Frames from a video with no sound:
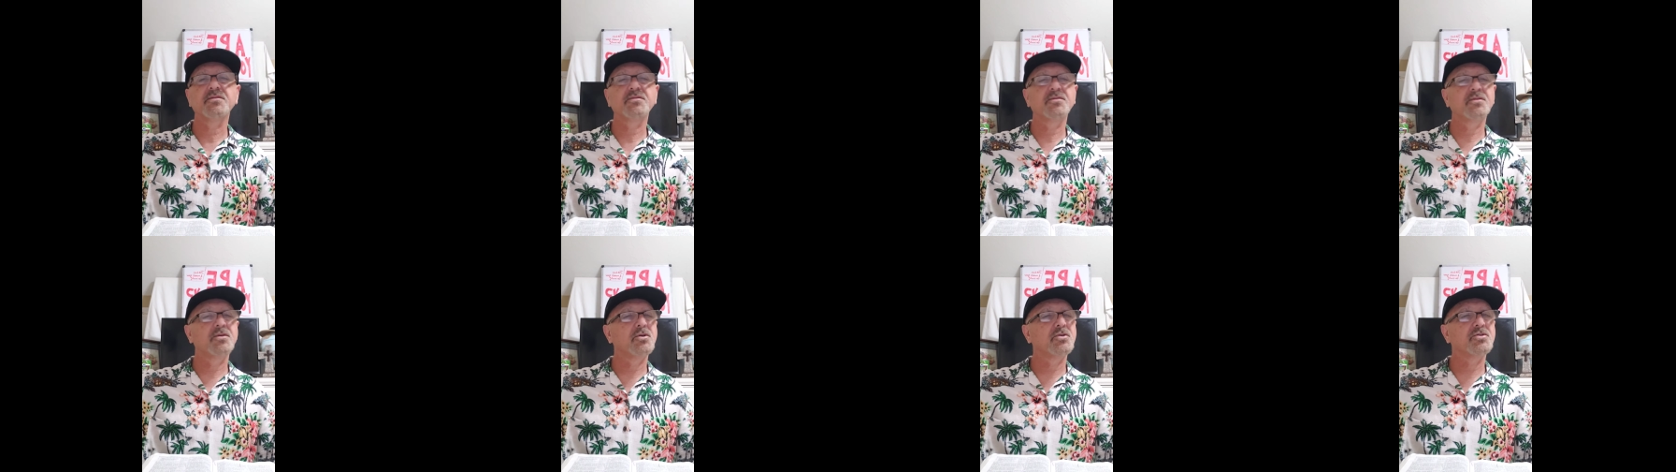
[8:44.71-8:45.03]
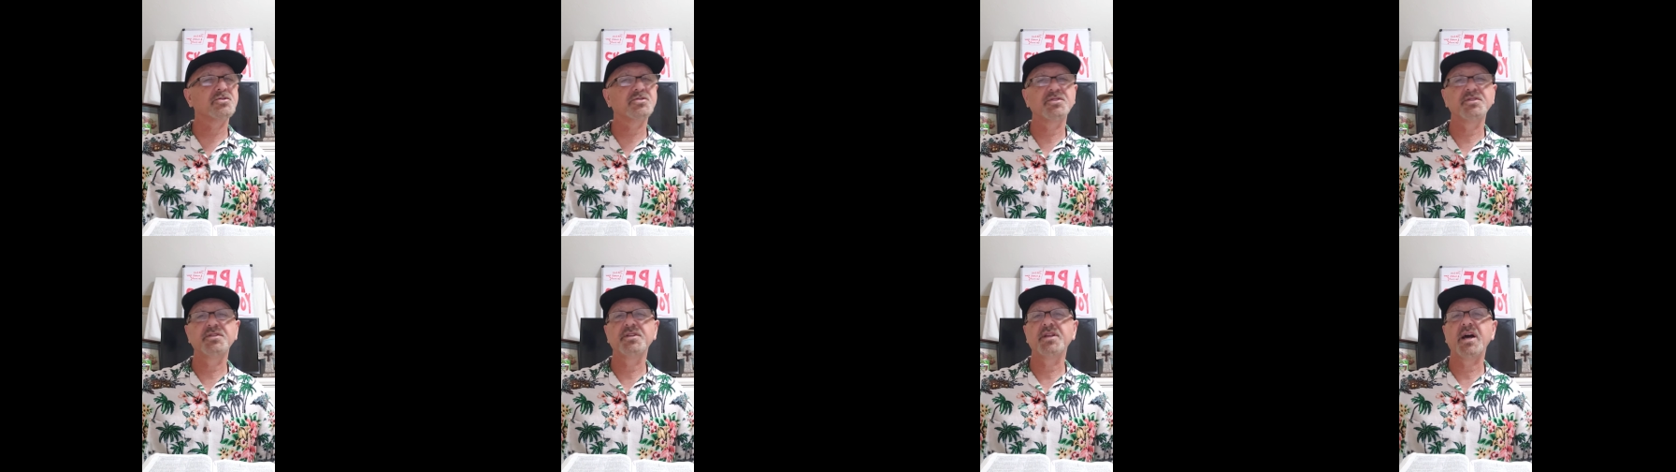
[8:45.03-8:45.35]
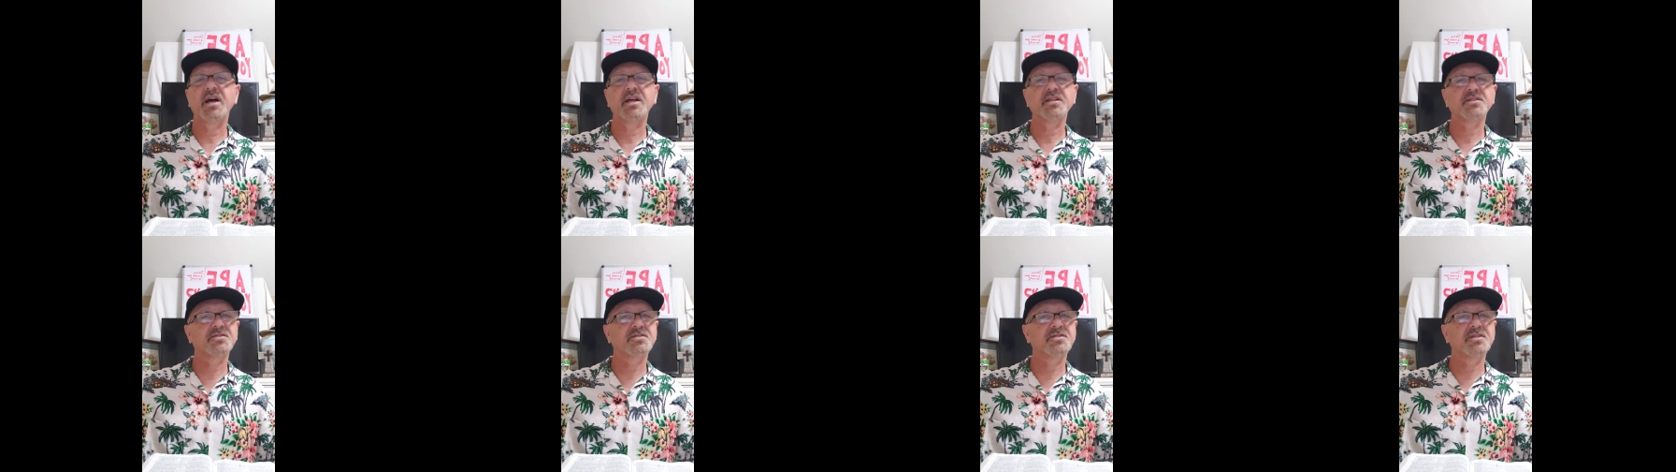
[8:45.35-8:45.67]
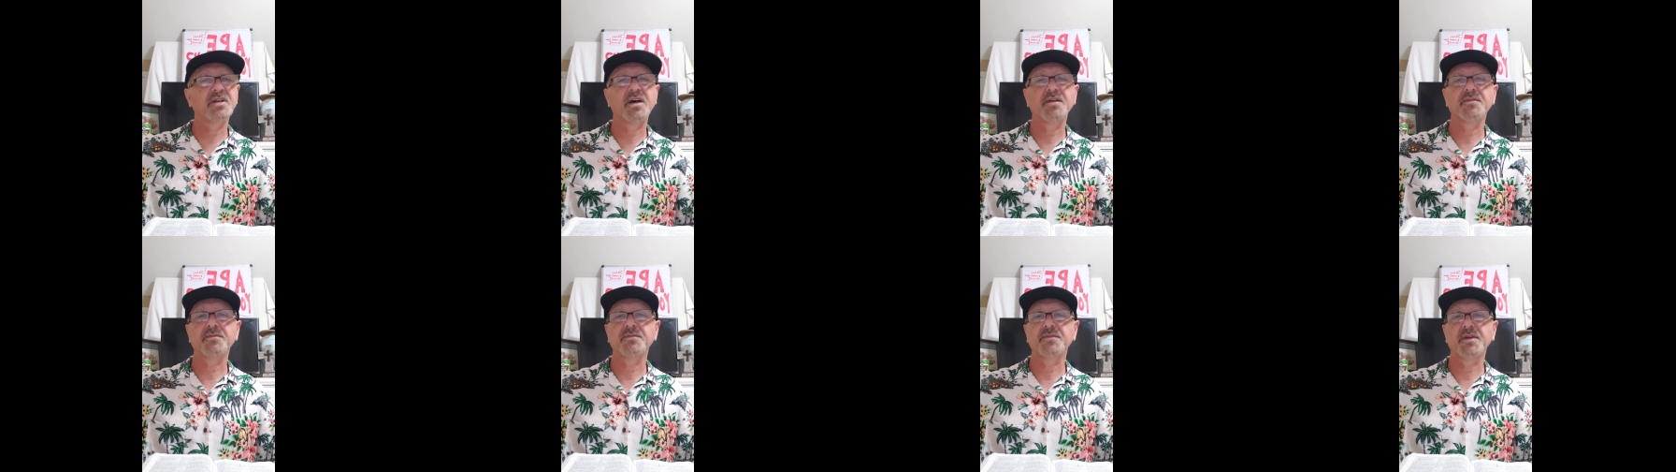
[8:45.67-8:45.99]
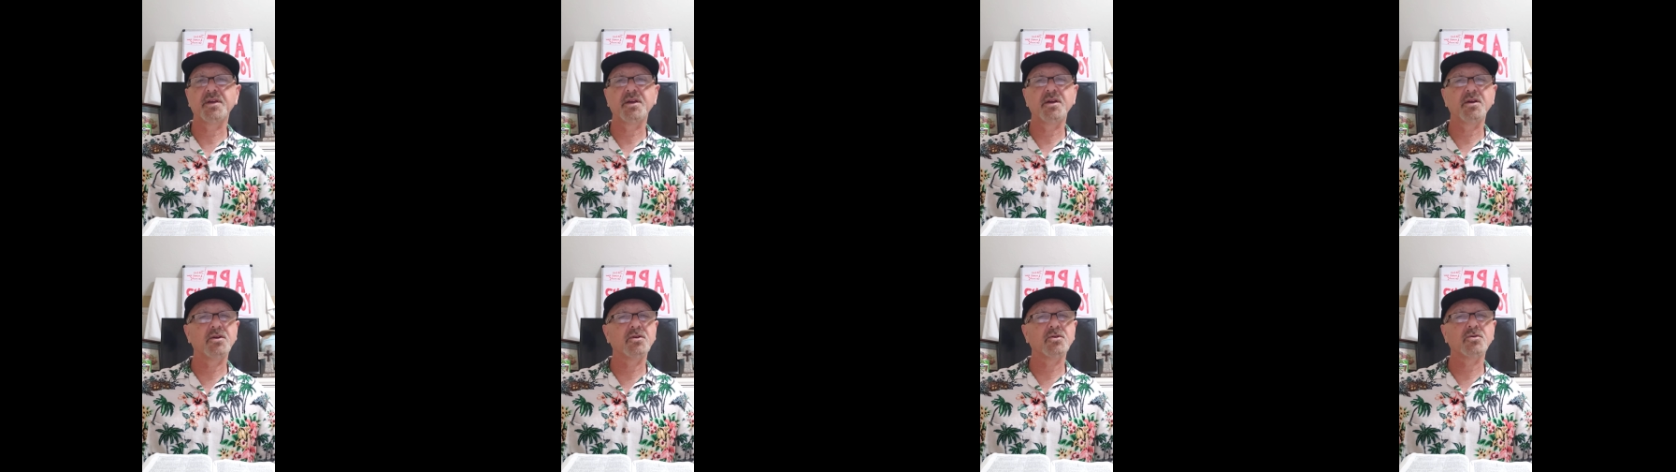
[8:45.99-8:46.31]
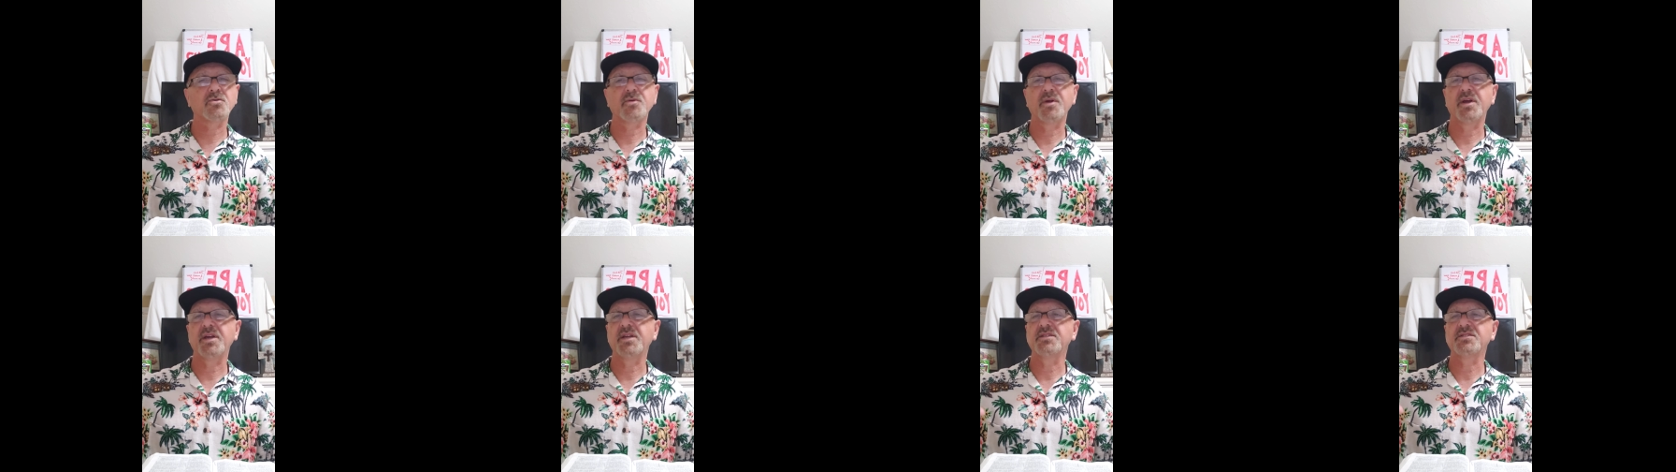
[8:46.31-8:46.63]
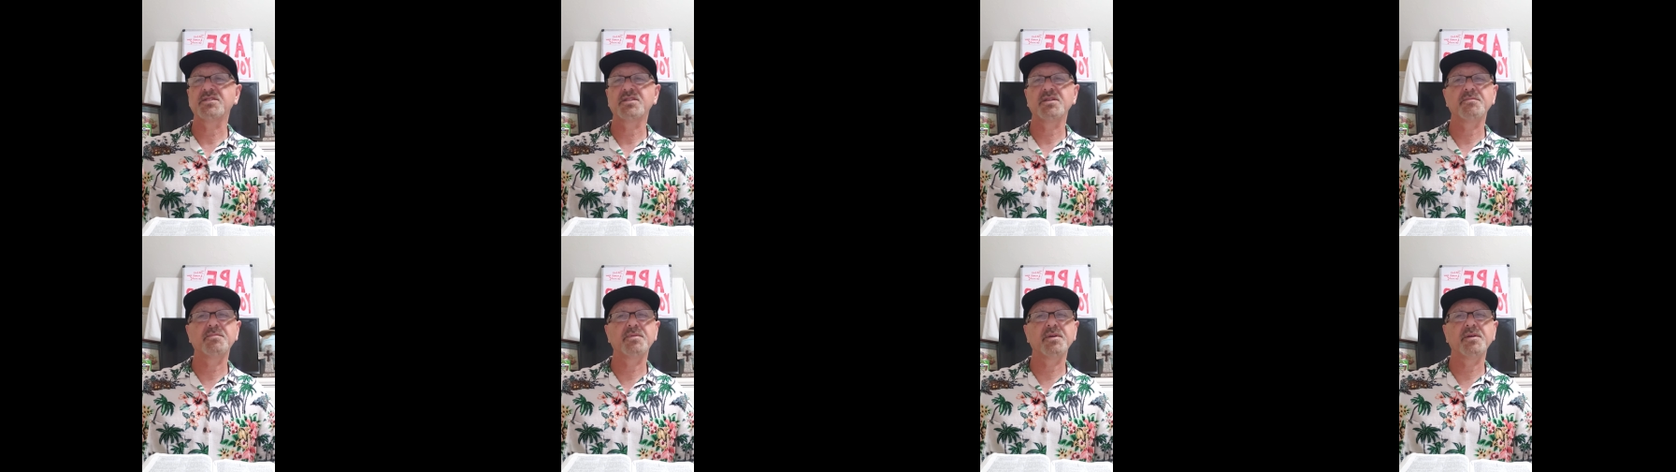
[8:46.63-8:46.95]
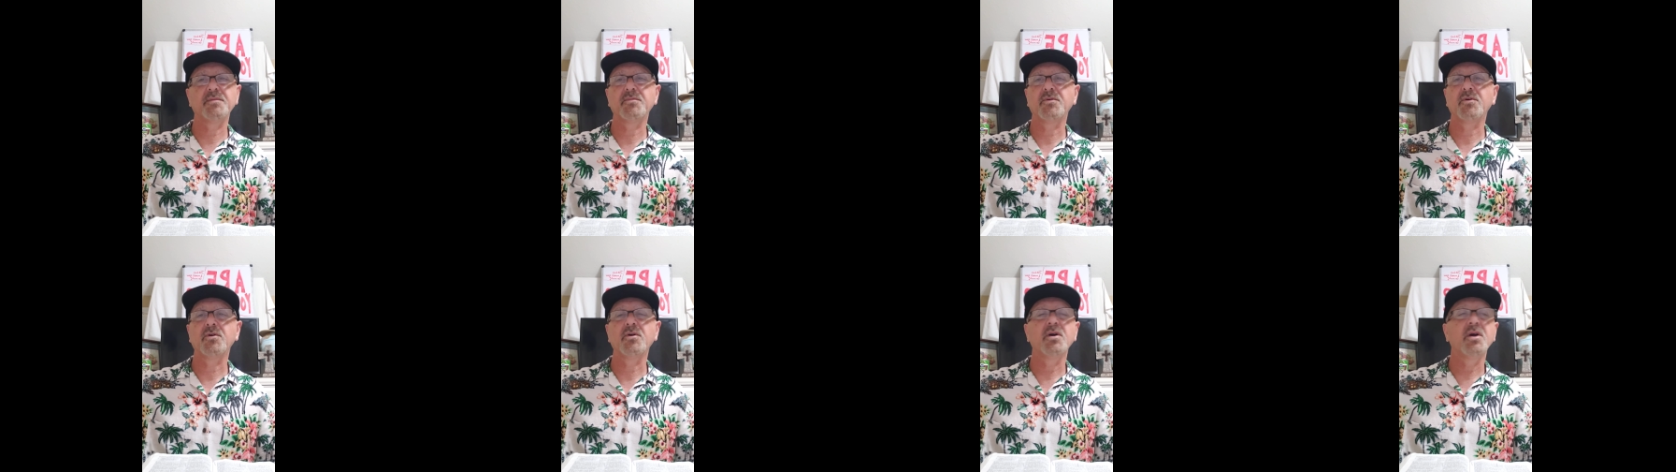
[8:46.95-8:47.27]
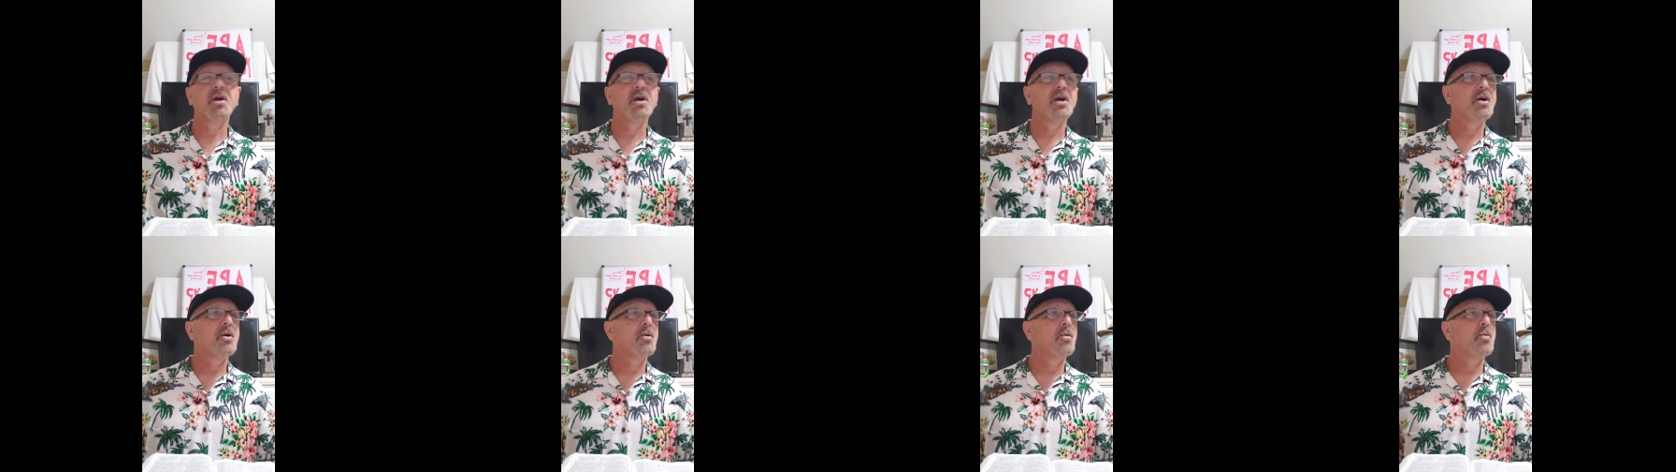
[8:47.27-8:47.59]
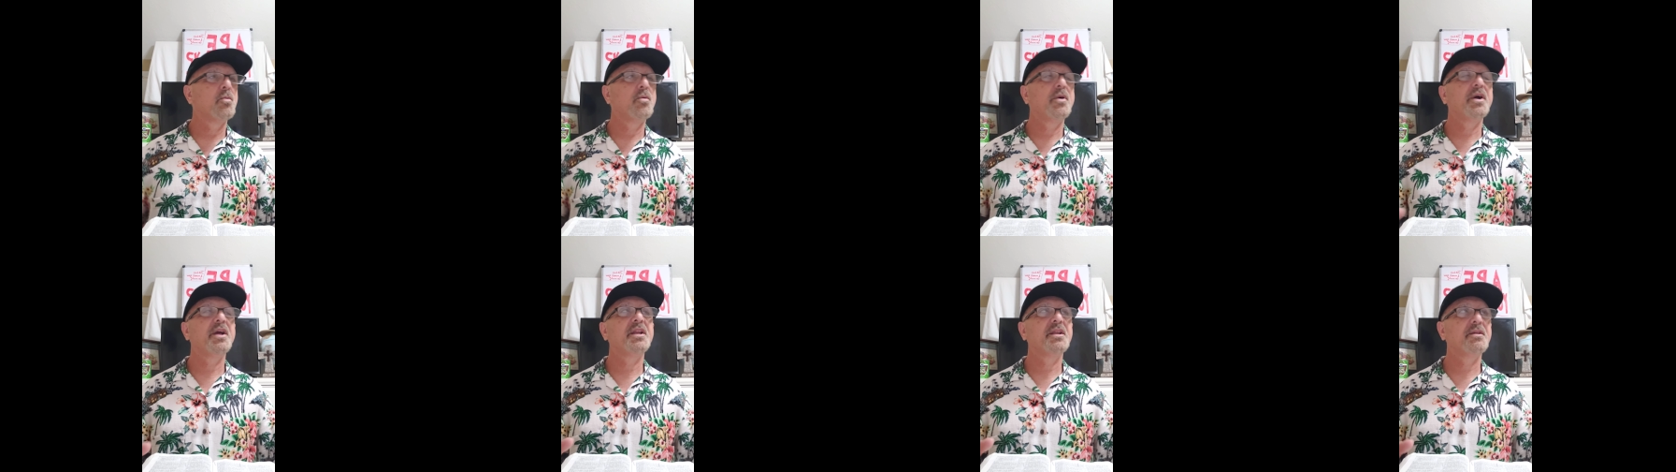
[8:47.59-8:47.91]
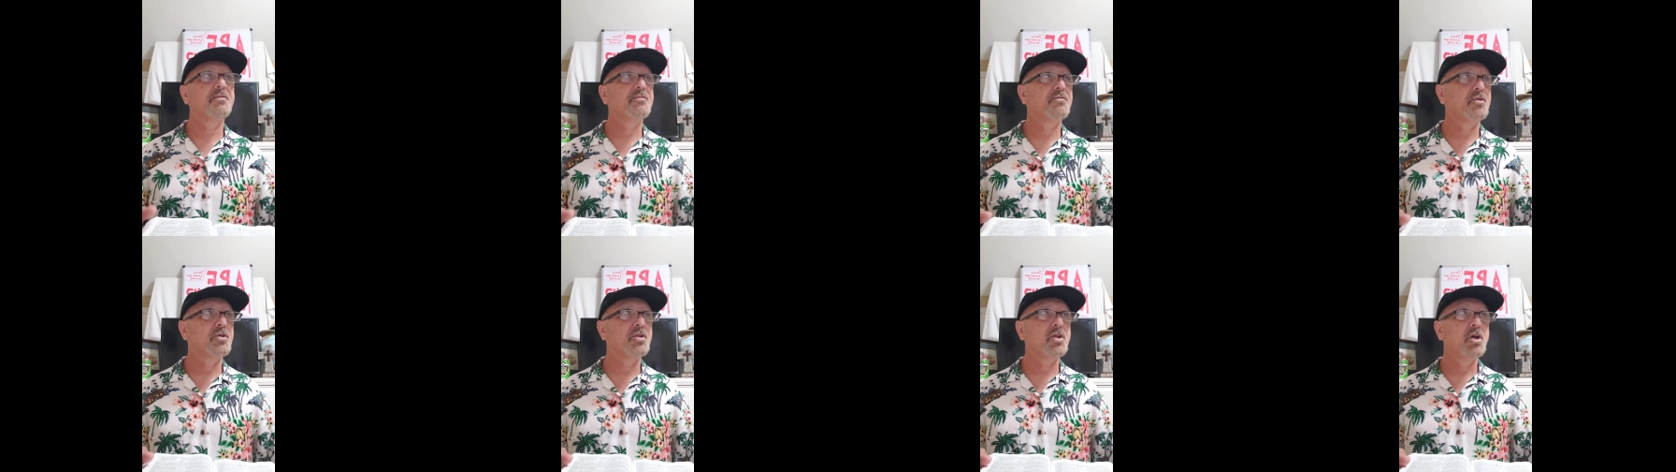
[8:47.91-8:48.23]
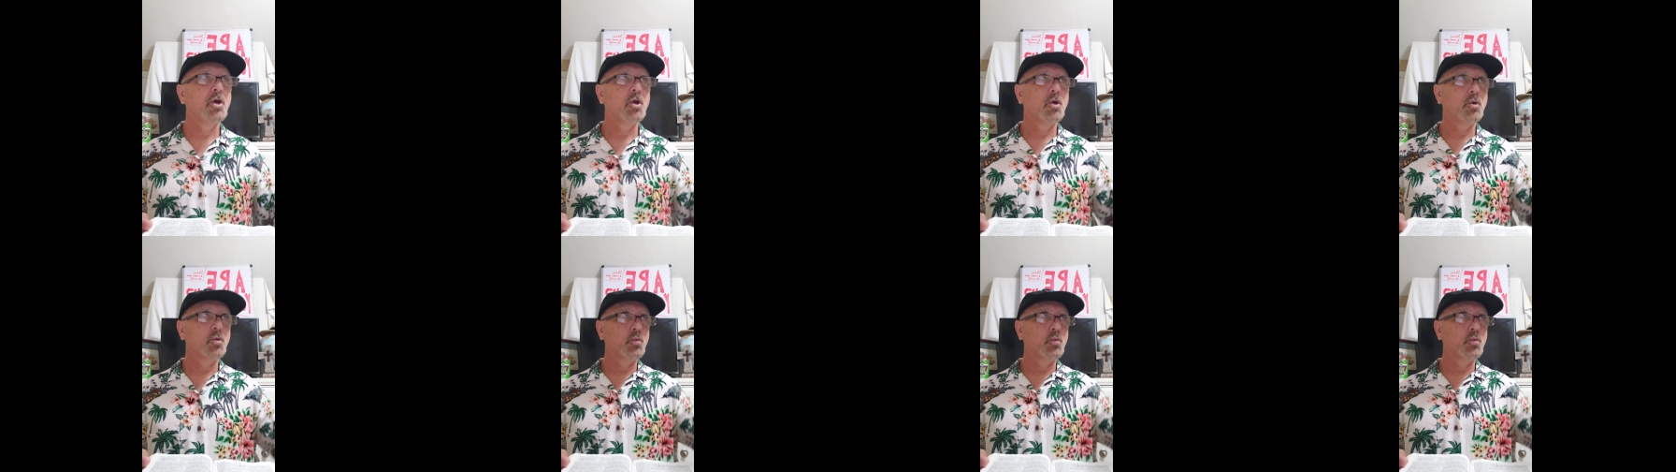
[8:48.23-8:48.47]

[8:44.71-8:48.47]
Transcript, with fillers: those nuts out there, crazy people waiting for